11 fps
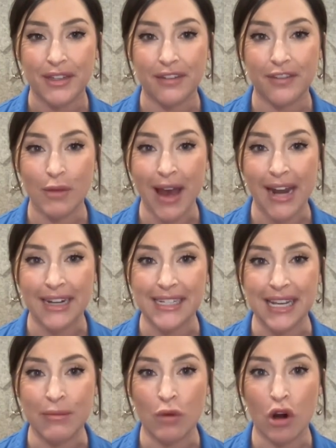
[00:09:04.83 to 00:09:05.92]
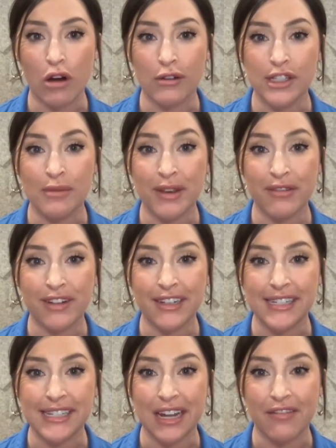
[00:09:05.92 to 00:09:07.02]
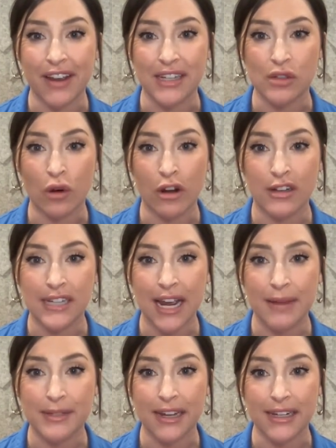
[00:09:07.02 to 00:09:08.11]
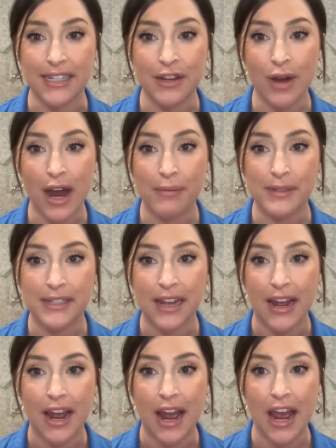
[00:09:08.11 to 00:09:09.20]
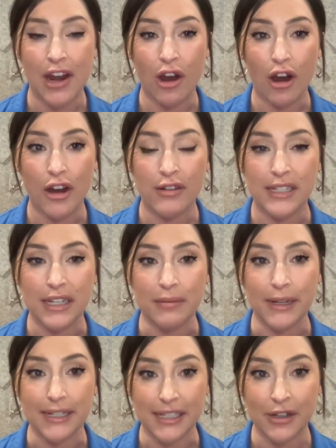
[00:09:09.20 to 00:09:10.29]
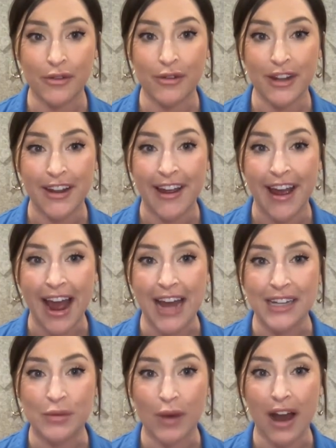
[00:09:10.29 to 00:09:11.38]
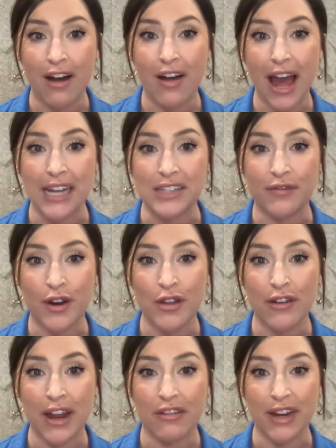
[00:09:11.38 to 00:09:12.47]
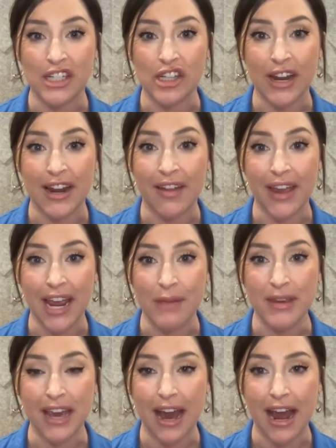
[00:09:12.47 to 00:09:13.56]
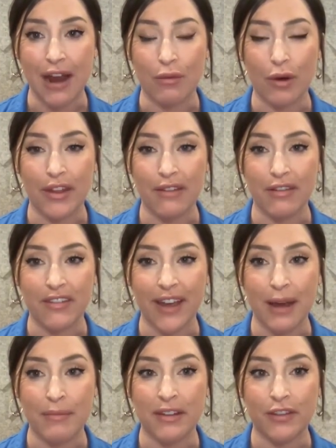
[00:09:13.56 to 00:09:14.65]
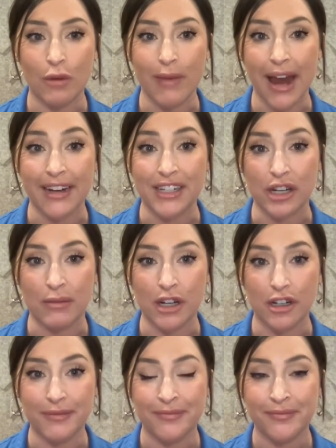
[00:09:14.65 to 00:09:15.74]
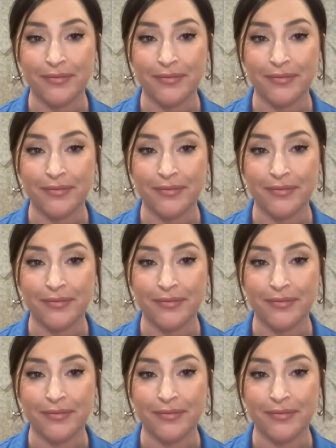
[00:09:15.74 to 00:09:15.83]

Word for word: The Flomatic team will also be releasing advanced order types like TWAPs and auto TP soon, as well as further iteration on the API while they revamp the Flowmatic terminal.